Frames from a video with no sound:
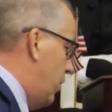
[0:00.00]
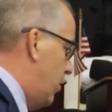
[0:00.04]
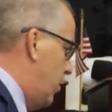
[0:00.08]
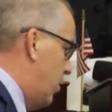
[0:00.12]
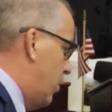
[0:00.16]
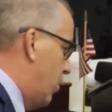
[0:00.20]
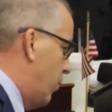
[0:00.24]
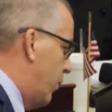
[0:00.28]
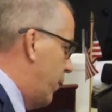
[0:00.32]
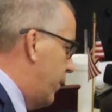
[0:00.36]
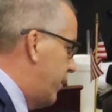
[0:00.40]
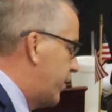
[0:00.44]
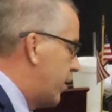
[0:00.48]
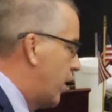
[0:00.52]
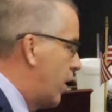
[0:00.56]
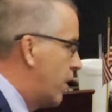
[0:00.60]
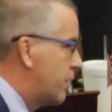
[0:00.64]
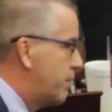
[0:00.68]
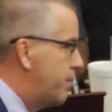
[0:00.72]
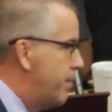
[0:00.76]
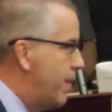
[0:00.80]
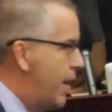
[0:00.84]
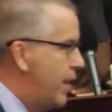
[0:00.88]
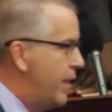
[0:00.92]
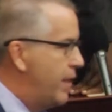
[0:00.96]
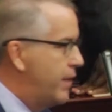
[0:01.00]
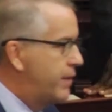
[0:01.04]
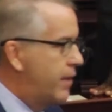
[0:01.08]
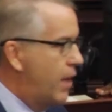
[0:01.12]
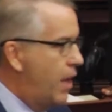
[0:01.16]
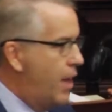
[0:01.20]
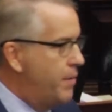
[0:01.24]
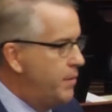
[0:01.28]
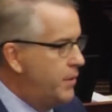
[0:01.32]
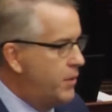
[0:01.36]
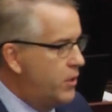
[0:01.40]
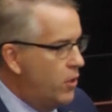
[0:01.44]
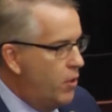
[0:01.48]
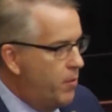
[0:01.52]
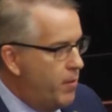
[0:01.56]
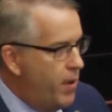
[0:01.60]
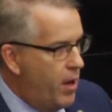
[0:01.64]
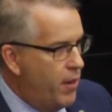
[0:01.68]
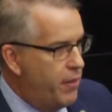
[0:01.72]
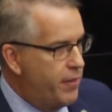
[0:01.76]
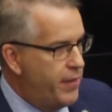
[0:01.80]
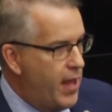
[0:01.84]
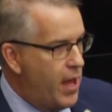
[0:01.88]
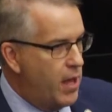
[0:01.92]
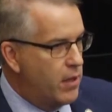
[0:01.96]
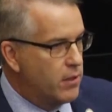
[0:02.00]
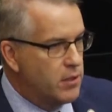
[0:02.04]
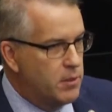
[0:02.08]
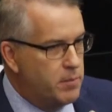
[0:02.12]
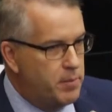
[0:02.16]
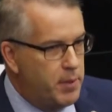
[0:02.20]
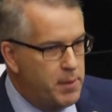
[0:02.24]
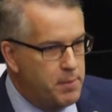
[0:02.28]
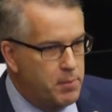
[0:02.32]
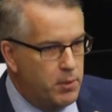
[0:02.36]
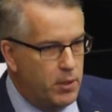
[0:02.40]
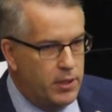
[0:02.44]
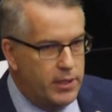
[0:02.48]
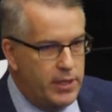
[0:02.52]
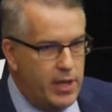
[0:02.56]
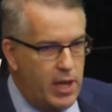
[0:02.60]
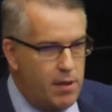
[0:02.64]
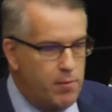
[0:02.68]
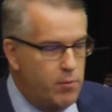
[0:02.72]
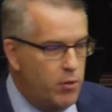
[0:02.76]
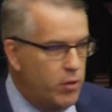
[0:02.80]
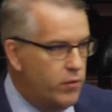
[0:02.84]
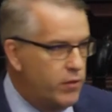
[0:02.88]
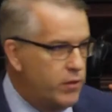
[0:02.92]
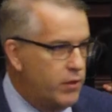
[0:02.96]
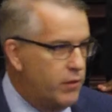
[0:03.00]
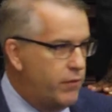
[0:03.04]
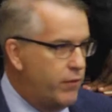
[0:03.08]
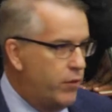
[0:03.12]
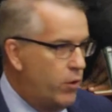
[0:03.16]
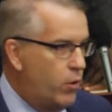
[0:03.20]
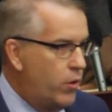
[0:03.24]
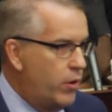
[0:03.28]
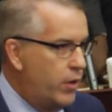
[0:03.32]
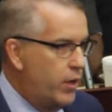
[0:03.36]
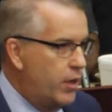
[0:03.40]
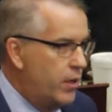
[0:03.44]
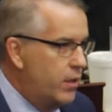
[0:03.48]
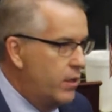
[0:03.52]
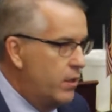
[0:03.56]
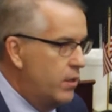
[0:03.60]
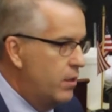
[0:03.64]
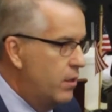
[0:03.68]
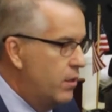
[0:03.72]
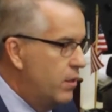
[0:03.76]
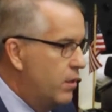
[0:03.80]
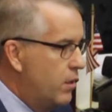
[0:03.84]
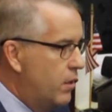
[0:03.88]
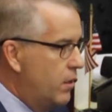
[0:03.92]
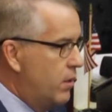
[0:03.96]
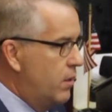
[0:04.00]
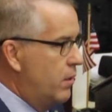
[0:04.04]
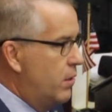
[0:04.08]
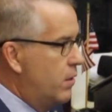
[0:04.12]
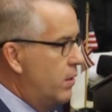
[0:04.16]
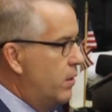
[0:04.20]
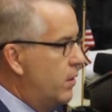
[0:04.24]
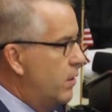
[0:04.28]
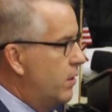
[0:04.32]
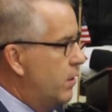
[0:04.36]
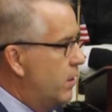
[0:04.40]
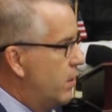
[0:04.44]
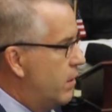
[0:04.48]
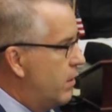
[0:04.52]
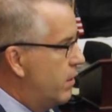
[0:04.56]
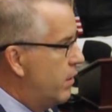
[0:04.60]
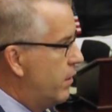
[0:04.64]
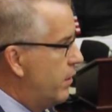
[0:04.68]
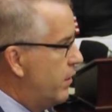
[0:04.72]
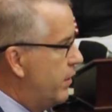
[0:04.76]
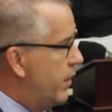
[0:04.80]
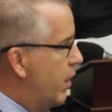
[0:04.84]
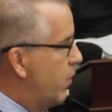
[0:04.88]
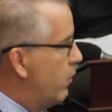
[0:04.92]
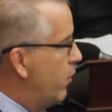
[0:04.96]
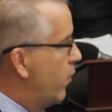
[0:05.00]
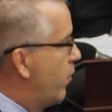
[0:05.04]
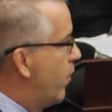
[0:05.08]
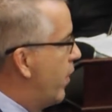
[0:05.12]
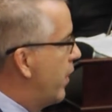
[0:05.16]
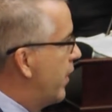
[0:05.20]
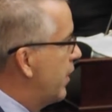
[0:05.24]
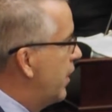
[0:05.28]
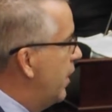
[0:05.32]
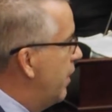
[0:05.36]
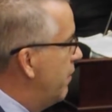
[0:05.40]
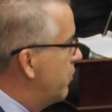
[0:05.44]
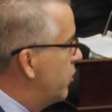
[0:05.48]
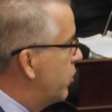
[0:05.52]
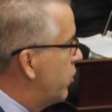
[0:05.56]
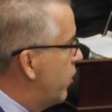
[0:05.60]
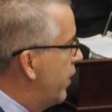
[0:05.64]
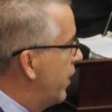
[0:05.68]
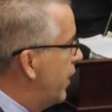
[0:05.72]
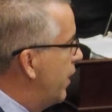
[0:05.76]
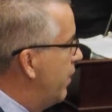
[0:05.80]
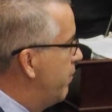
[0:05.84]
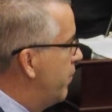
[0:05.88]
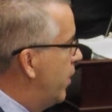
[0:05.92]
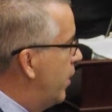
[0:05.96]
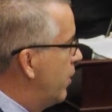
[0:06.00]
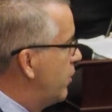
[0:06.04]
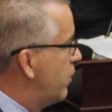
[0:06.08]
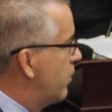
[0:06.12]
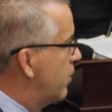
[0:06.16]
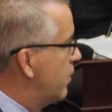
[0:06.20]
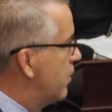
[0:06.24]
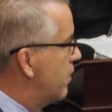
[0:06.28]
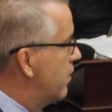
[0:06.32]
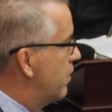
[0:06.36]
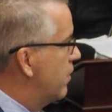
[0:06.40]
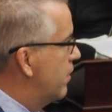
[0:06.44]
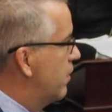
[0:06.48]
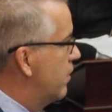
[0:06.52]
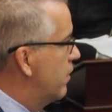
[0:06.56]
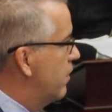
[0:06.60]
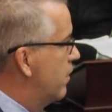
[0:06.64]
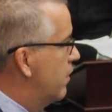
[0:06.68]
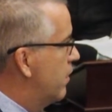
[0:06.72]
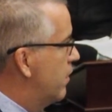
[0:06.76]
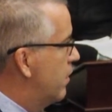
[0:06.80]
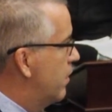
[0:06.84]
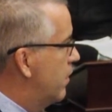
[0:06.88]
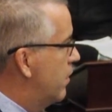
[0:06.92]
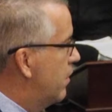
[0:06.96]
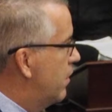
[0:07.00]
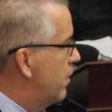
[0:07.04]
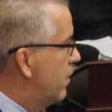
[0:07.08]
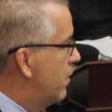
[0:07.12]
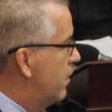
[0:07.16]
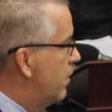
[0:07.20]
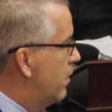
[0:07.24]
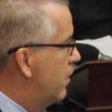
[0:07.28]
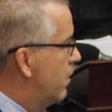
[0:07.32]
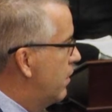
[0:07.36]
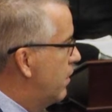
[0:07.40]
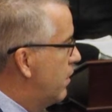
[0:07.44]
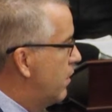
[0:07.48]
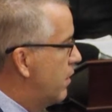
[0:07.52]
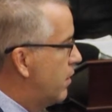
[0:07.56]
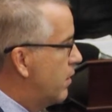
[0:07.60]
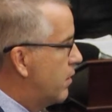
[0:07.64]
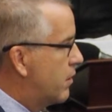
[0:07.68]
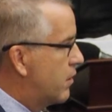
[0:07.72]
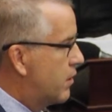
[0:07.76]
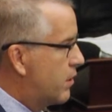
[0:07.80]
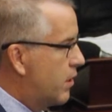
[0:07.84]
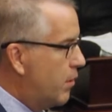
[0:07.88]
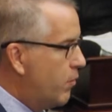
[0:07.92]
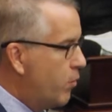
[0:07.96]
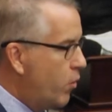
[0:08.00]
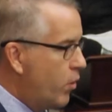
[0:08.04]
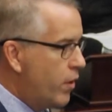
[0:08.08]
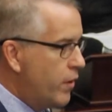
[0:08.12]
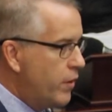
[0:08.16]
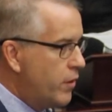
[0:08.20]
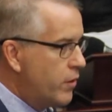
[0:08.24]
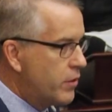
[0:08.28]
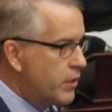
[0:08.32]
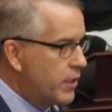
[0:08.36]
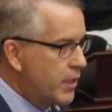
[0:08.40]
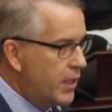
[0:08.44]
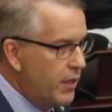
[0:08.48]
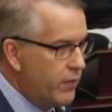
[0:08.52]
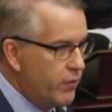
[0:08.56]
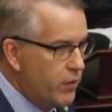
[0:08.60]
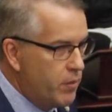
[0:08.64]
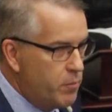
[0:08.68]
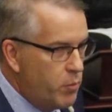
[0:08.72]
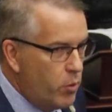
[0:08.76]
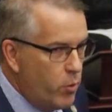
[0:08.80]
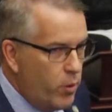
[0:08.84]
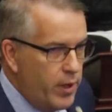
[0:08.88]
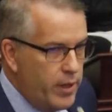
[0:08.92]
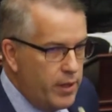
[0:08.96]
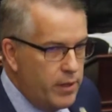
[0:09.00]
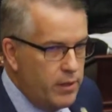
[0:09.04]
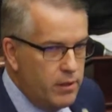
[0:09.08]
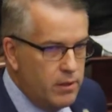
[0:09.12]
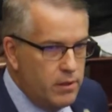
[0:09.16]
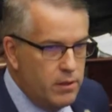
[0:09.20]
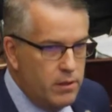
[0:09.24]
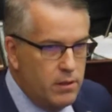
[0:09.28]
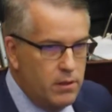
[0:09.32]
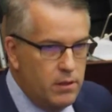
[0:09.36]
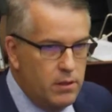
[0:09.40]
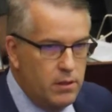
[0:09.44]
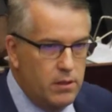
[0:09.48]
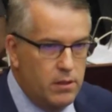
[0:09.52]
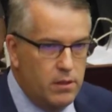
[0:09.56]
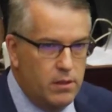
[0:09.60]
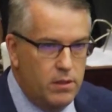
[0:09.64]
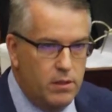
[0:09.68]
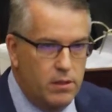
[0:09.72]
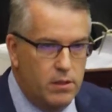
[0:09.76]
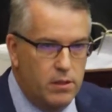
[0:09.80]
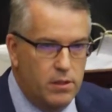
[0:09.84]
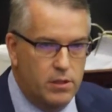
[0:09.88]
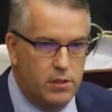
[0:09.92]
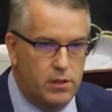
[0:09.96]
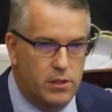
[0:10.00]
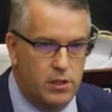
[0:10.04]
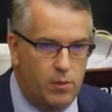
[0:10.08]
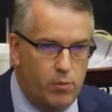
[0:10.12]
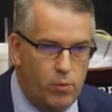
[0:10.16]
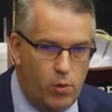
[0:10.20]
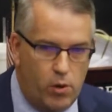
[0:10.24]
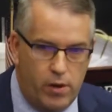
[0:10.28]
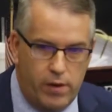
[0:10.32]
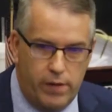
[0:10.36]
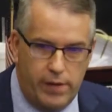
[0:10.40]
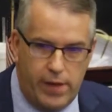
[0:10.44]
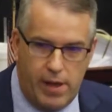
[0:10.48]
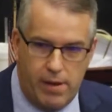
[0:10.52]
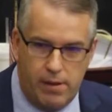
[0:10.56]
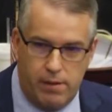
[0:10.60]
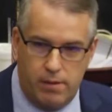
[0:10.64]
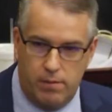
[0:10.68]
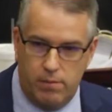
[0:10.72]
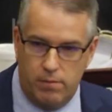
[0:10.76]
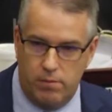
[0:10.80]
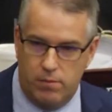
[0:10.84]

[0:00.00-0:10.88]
know, we've talked many times here about 1,000 people a day moving to Florida. Yet we want to keep shrinking budgets. Somewhere there's a giving point. Somewhere that